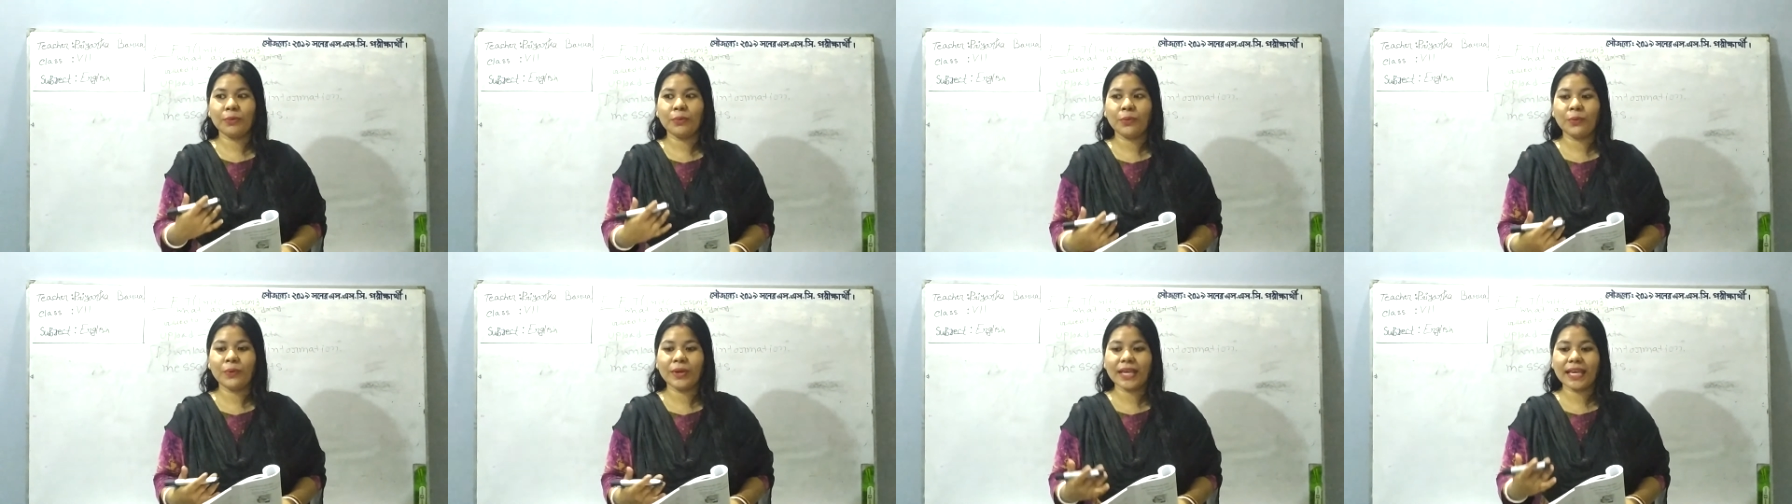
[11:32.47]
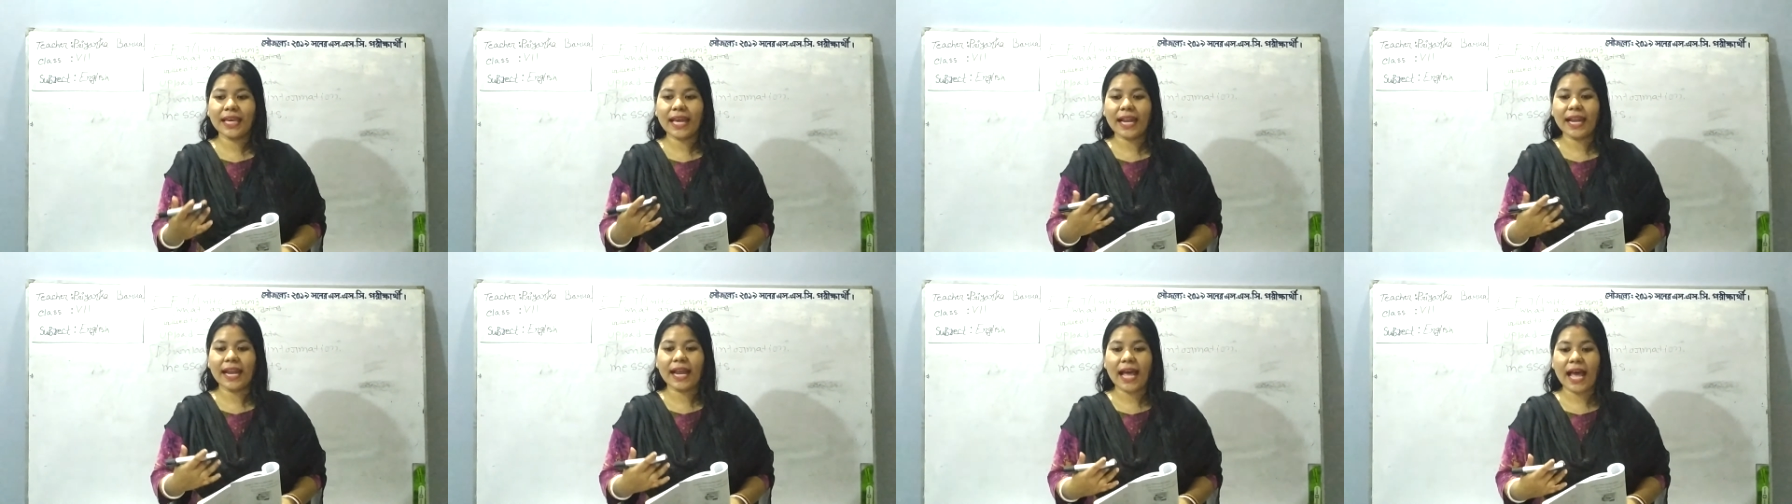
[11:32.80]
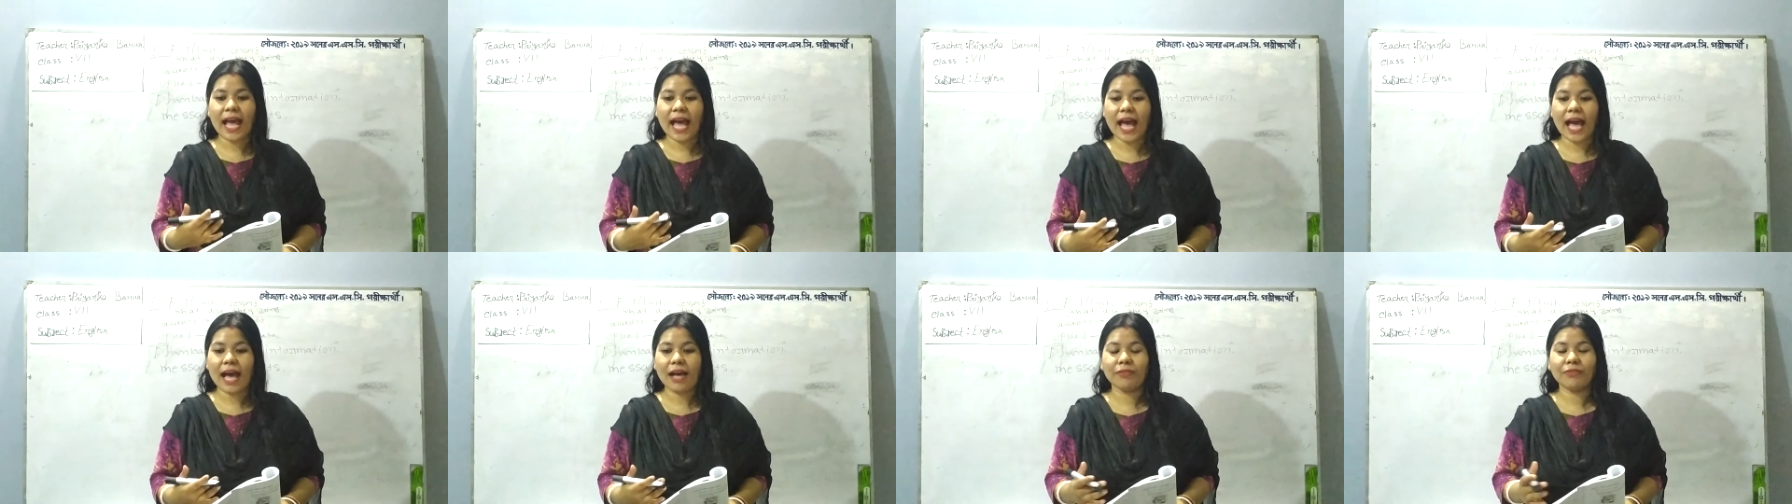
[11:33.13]
we can
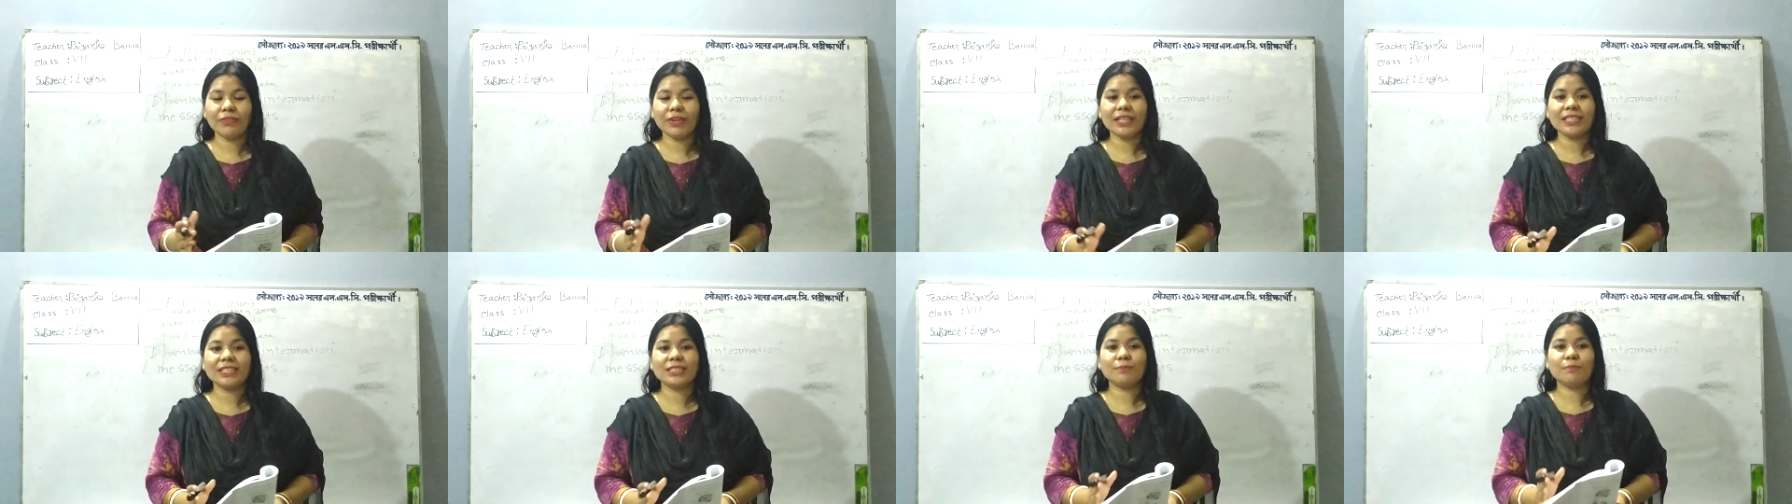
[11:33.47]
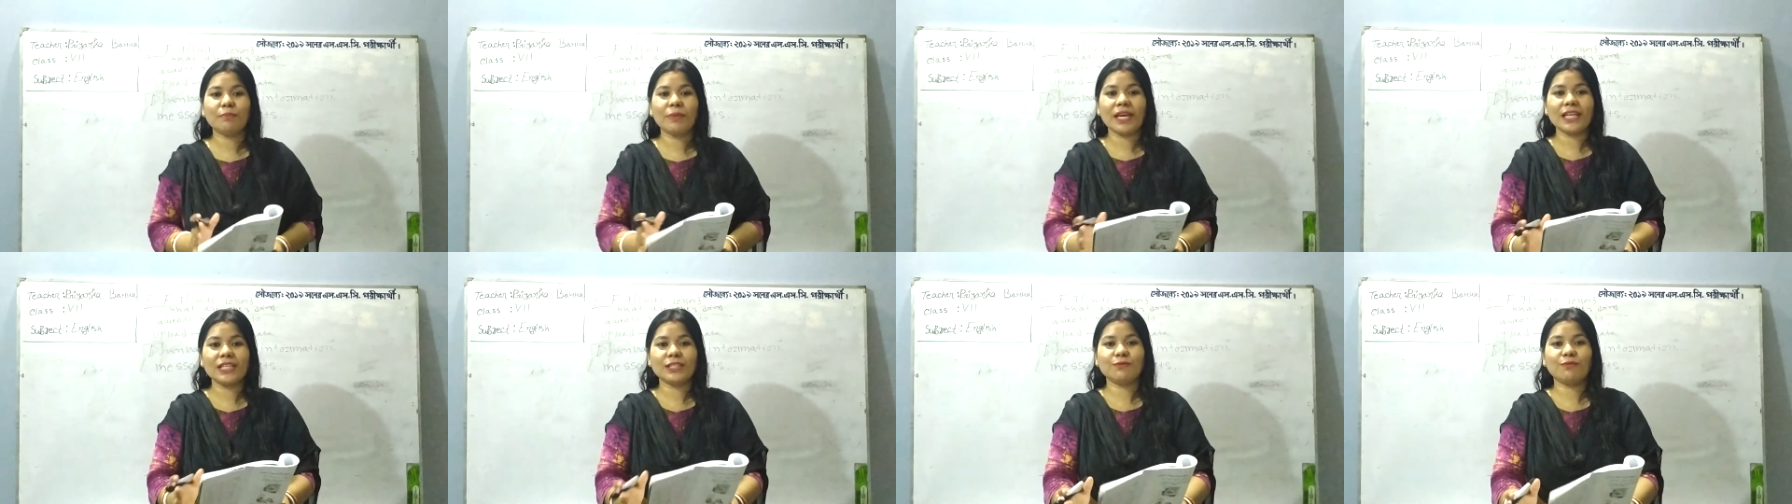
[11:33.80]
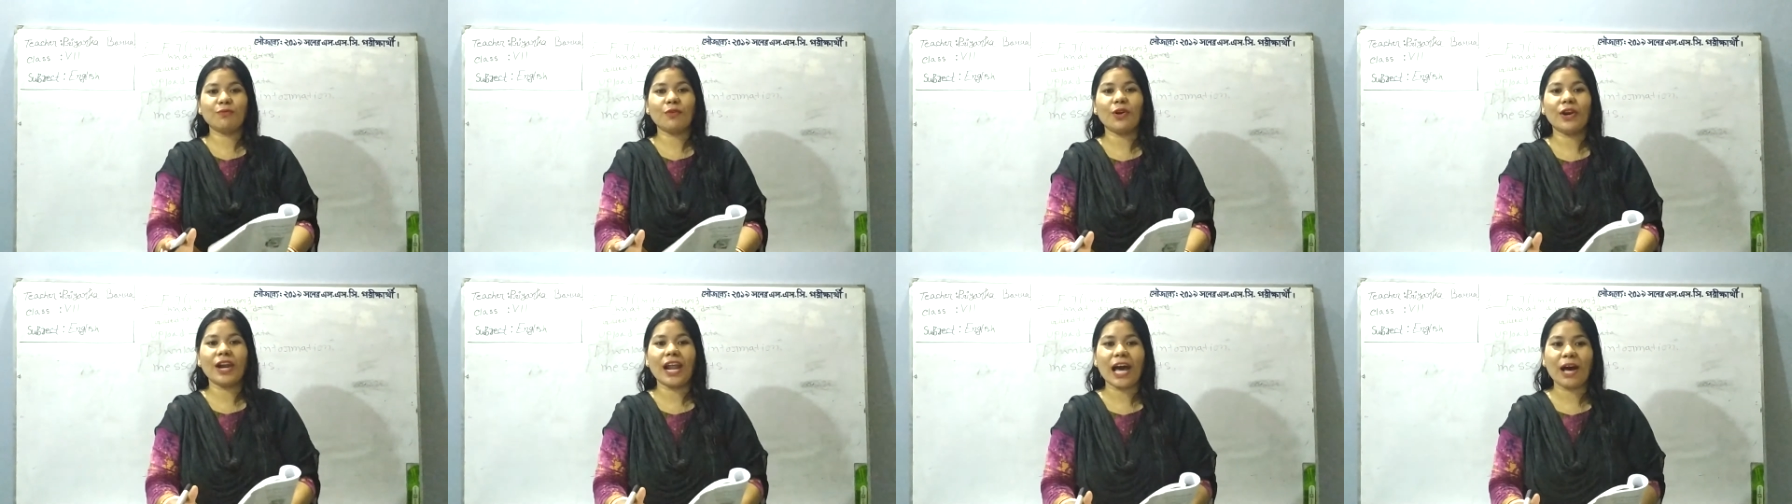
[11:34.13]
have a space
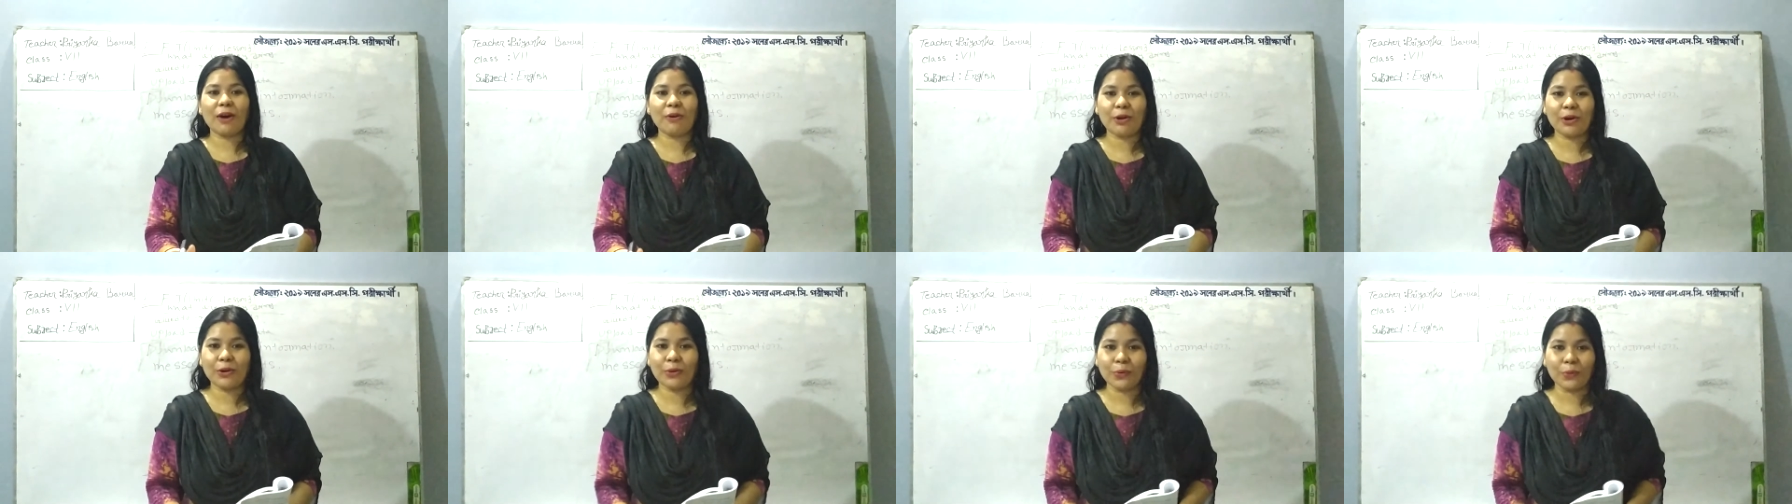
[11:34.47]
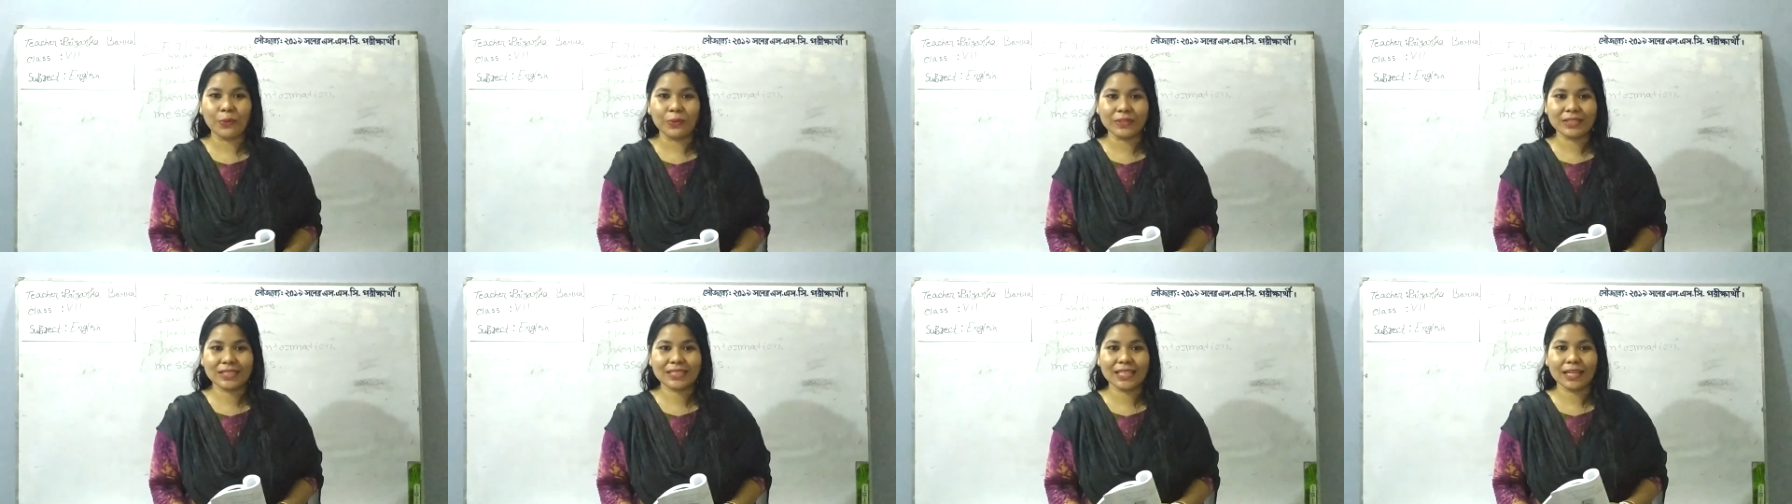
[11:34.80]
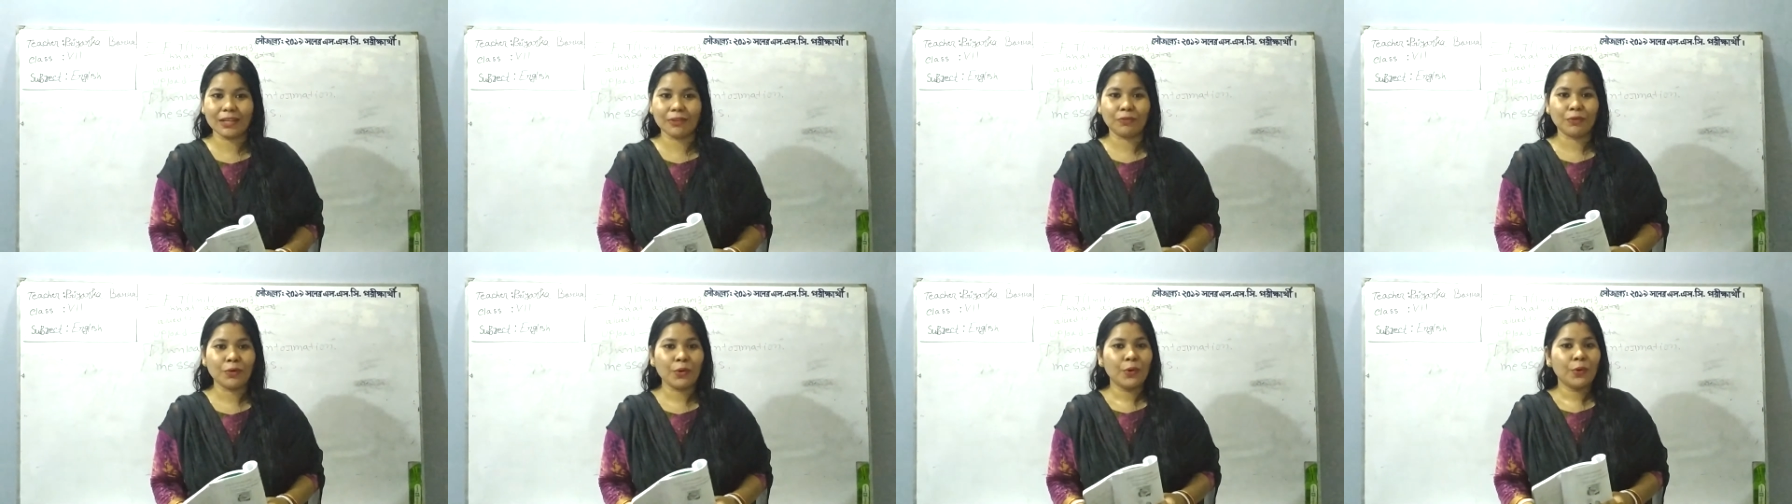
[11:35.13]
for our own
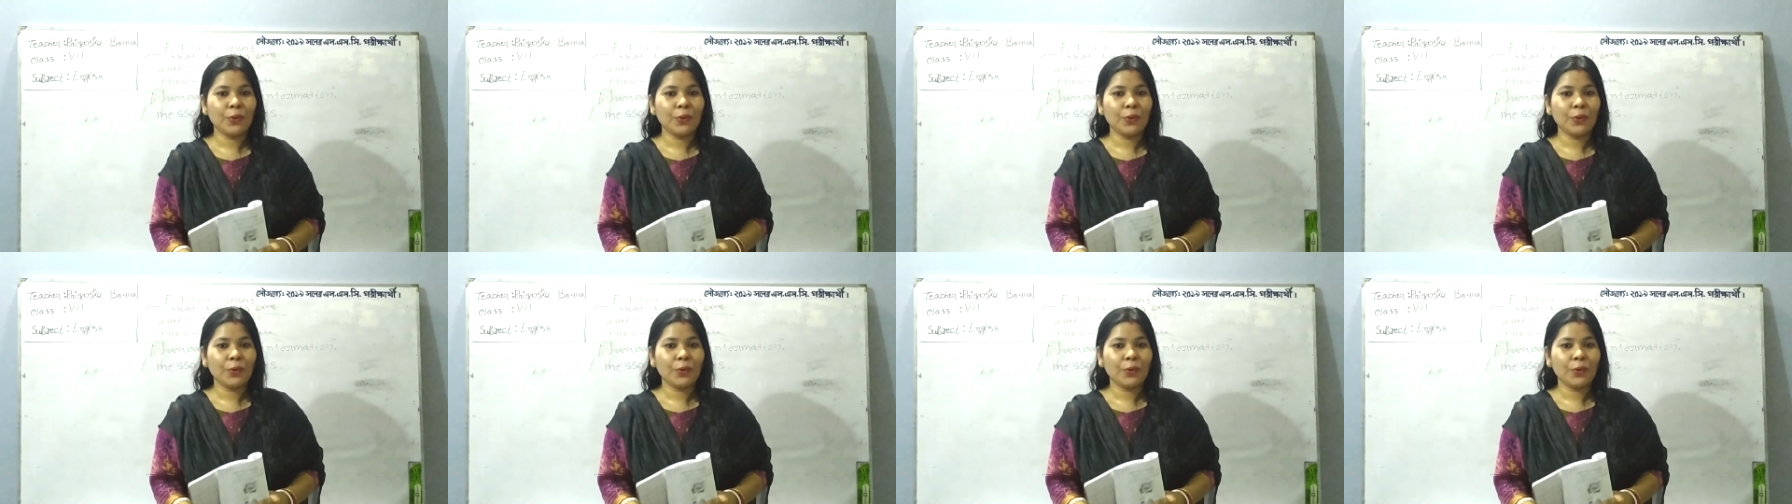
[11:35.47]
self.